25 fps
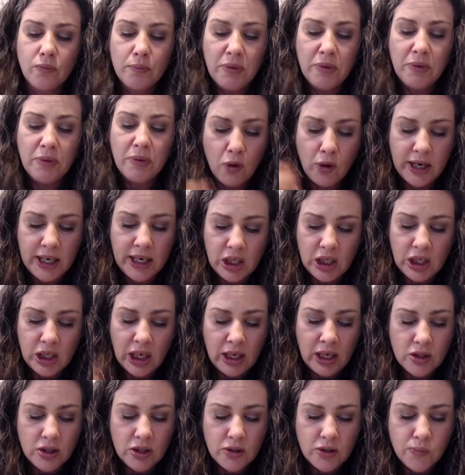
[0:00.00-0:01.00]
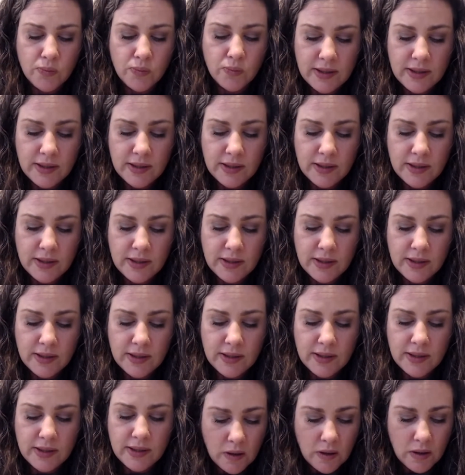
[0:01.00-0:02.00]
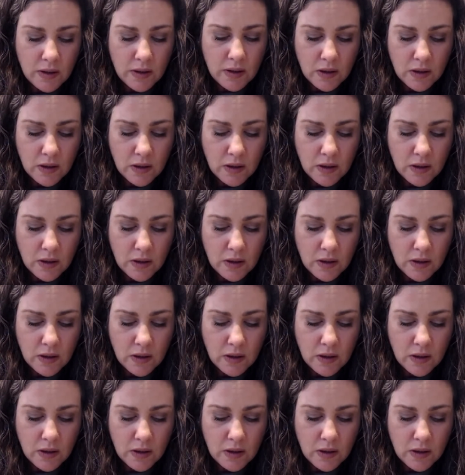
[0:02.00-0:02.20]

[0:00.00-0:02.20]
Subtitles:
before he changes residences.